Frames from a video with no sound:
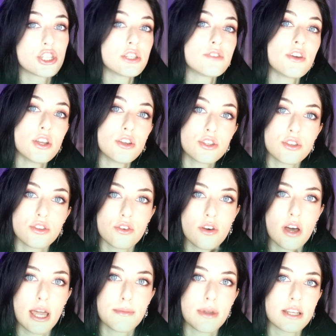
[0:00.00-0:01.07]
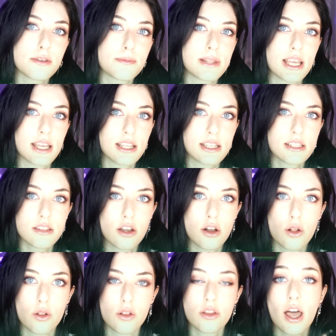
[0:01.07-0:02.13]
Just for you to know, I made a playlist
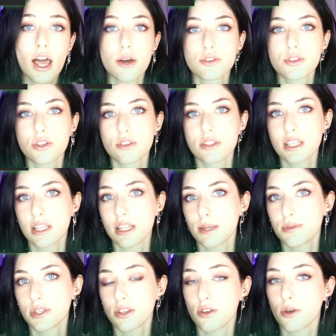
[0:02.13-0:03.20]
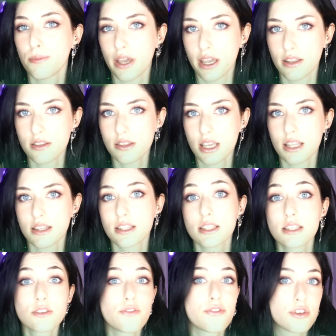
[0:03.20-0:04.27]
called How to Use CLIP Studio Paint, and
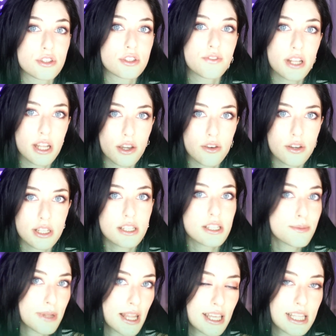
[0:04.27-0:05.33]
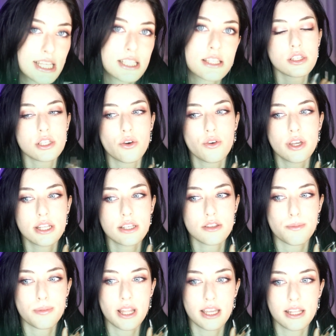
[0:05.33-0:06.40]
this is the first video in this playlist. So it is
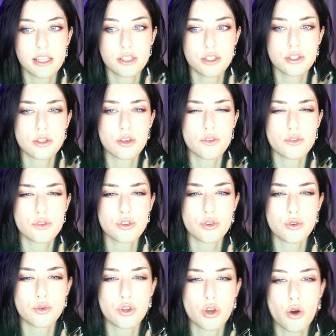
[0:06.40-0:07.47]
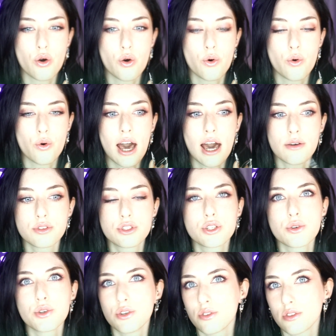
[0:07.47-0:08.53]
a playlist to know how
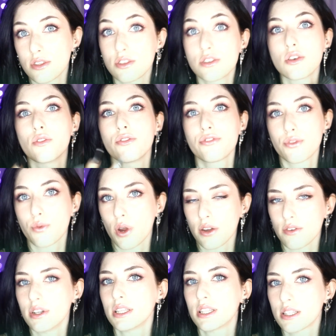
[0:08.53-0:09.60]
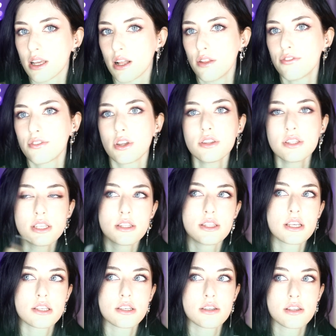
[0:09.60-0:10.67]
to use the software itself, not
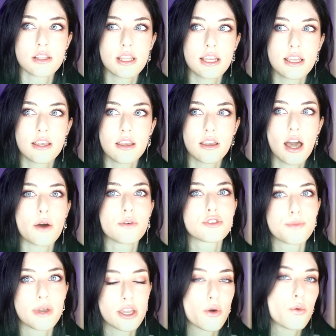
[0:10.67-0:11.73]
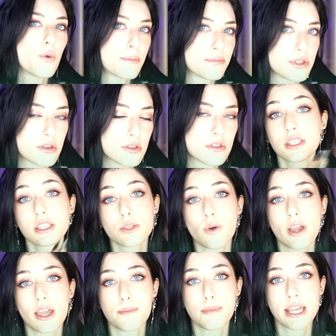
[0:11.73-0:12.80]
necessarily how to make a webtoon. This is
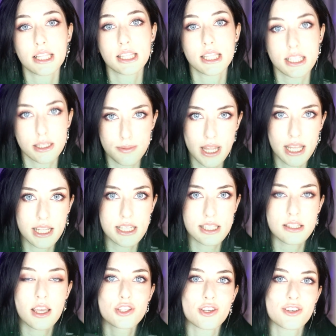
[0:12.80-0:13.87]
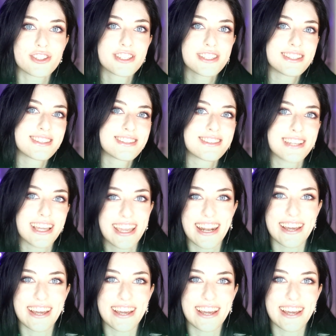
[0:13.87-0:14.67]
why I made this playlist, so just check it